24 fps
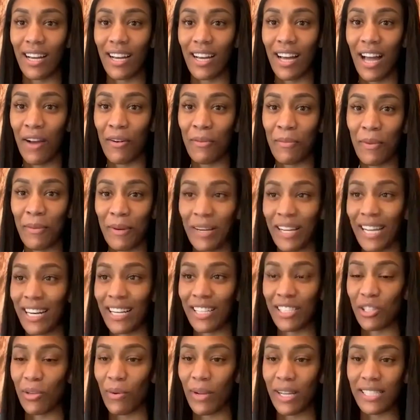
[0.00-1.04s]
I remember getting
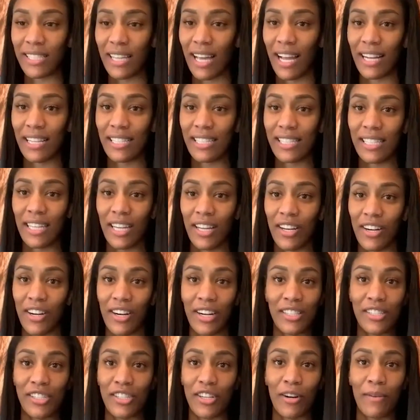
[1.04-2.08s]
so excited seeing her
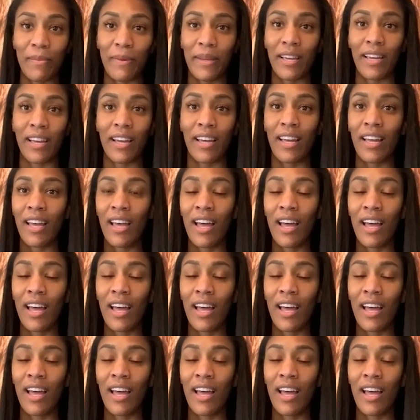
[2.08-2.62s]
in Serbia,